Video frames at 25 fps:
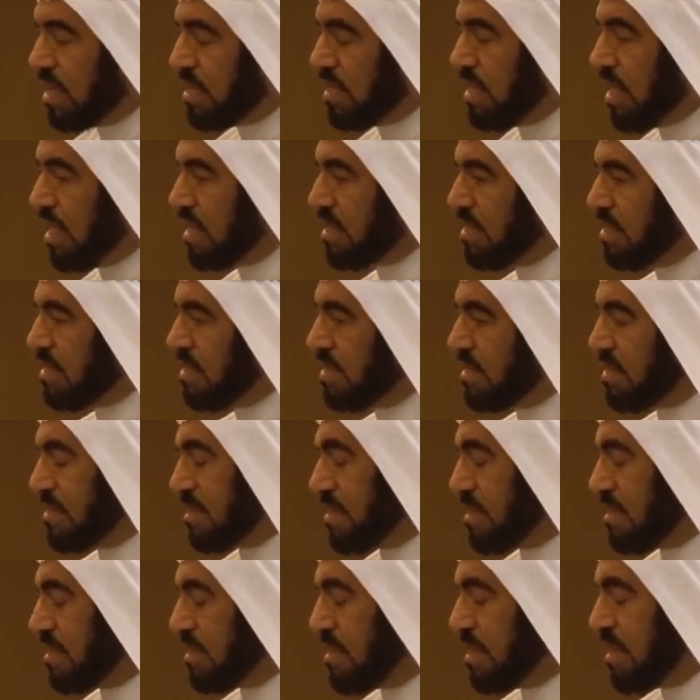And
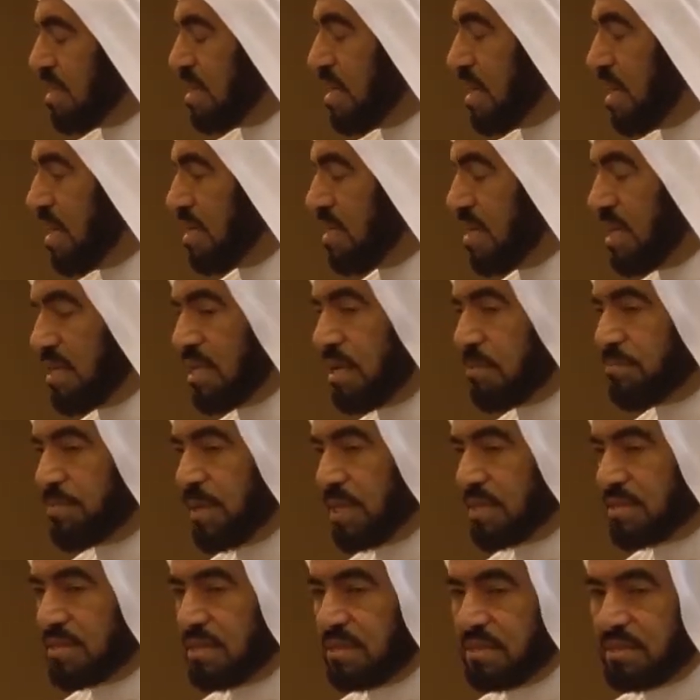then
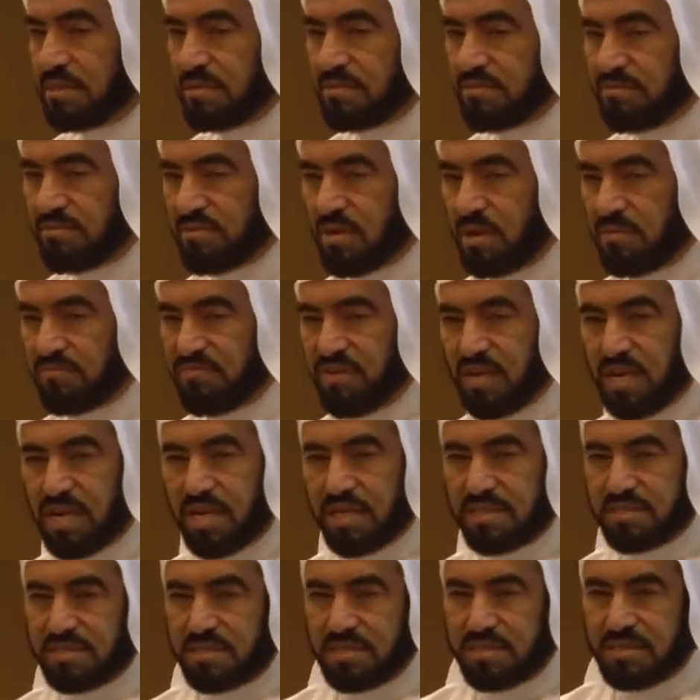another person from
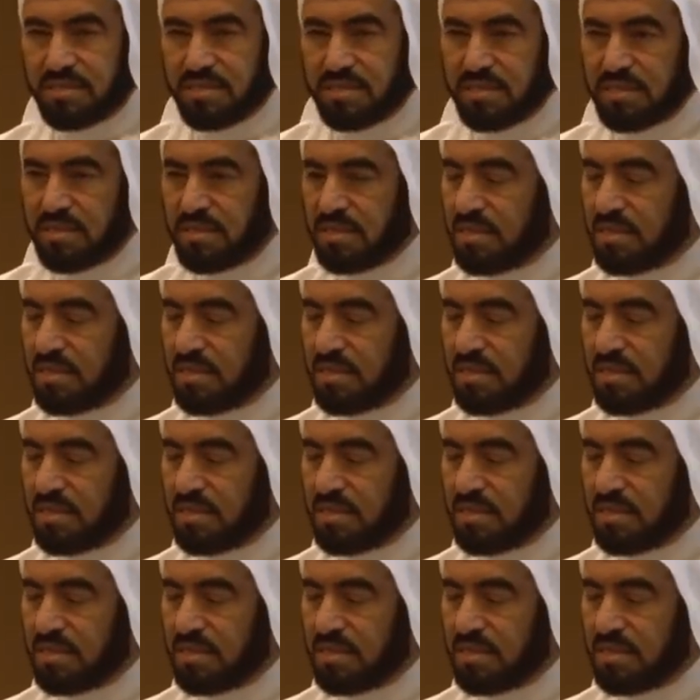Finland,